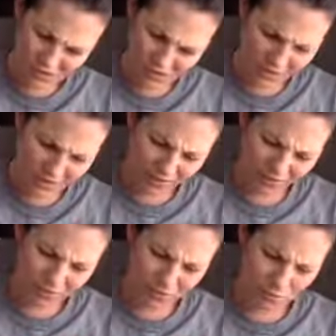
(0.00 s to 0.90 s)
though I don't
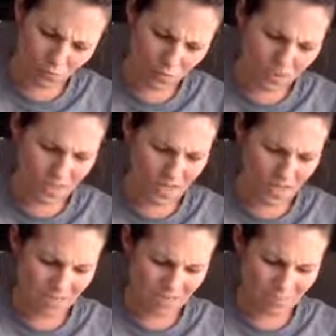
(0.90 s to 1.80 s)
think you would,
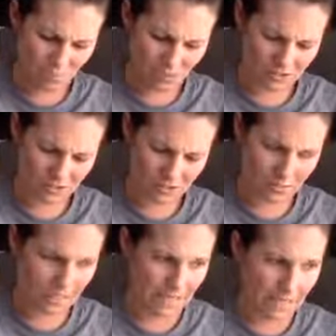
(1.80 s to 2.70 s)
and it's mixed in a
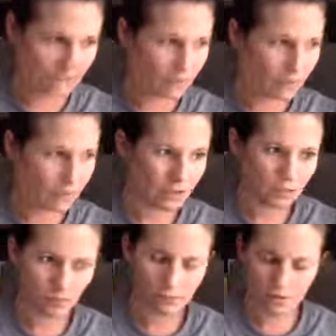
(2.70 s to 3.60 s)
blend, but you
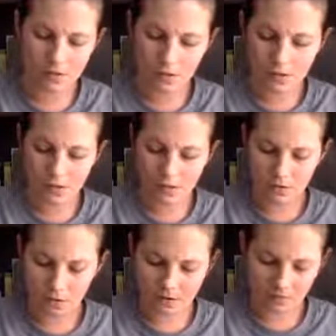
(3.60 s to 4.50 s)
know, you
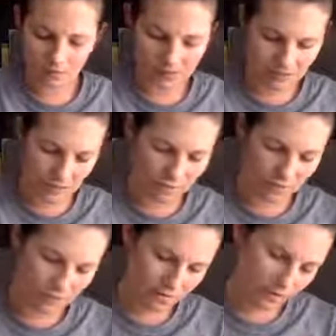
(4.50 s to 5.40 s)
can never be safe. And
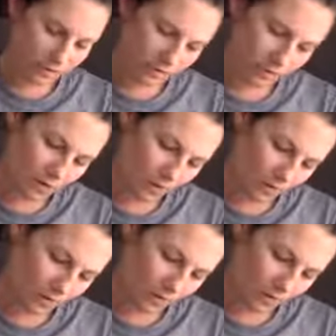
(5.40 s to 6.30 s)
then this is a
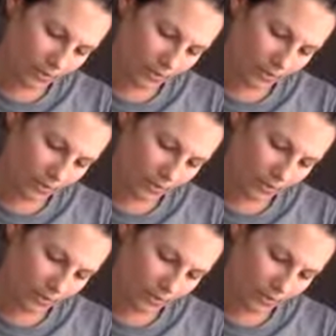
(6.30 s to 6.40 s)
talking learning